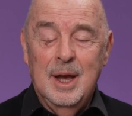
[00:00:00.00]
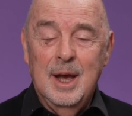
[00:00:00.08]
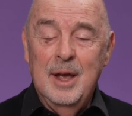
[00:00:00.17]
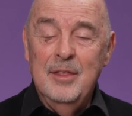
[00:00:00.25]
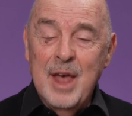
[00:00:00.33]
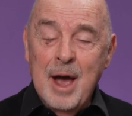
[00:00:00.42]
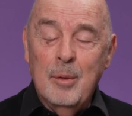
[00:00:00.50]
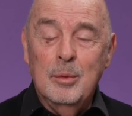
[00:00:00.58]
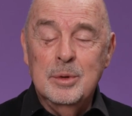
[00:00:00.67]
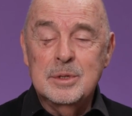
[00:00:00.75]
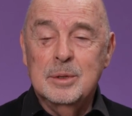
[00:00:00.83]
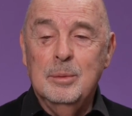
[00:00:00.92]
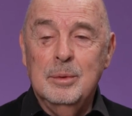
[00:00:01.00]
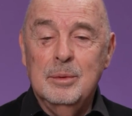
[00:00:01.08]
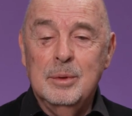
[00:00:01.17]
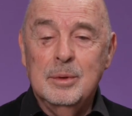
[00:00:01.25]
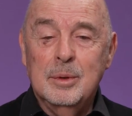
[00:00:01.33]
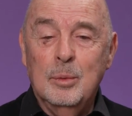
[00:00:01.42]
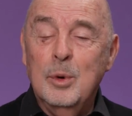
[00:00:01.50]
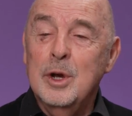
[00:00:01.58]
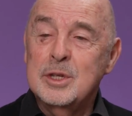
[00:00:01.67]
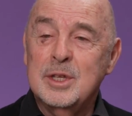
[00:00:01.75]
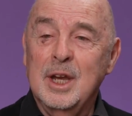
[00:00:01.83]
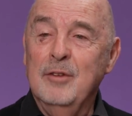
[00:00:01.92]
And that was the
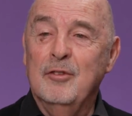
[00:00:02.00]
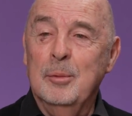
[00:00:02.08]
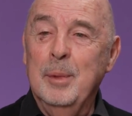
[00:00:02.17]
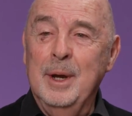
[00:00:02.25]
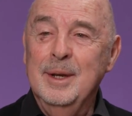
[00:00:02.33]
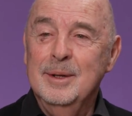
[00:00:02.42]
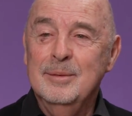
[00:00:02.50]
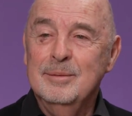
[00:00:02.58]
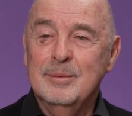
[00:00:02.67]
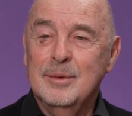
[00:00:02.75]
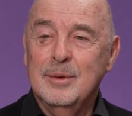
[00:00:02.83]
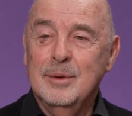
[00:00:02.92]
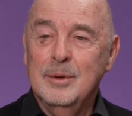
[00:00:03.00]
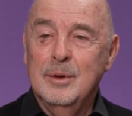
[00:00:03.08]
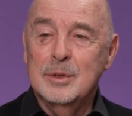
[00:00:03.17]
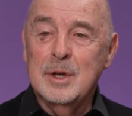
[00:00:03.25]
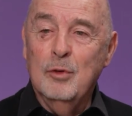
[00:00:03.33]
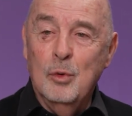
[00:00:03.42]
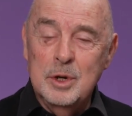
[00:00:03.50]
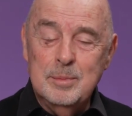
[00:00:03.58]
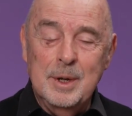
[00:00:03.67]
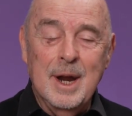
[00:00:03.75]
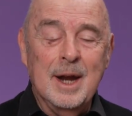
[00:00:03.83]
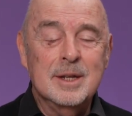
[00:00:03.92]
worst thing for me, because I've always
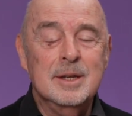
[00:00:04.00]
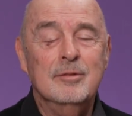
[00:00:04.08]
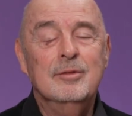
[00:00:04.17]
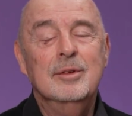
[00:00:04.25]
been active.